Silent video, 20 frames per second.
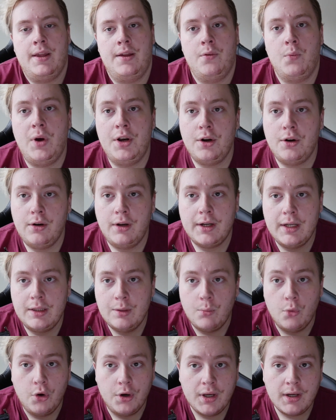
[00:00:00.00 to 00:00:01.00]
1 o'clock in the
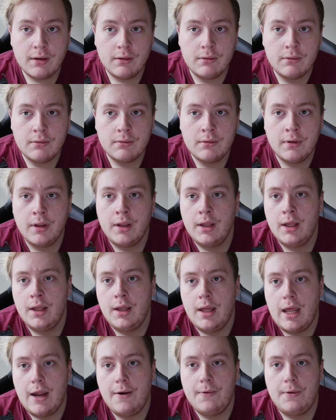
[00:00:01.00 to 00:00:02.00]
morning,
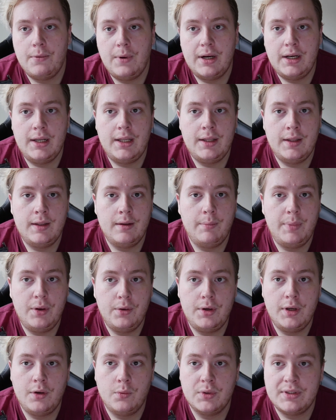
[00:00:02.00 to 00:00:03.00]
everyone in the
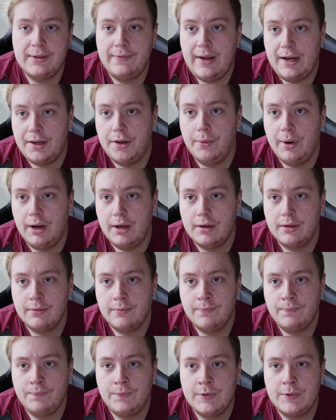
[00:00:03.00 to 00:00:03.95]
building was evacuated.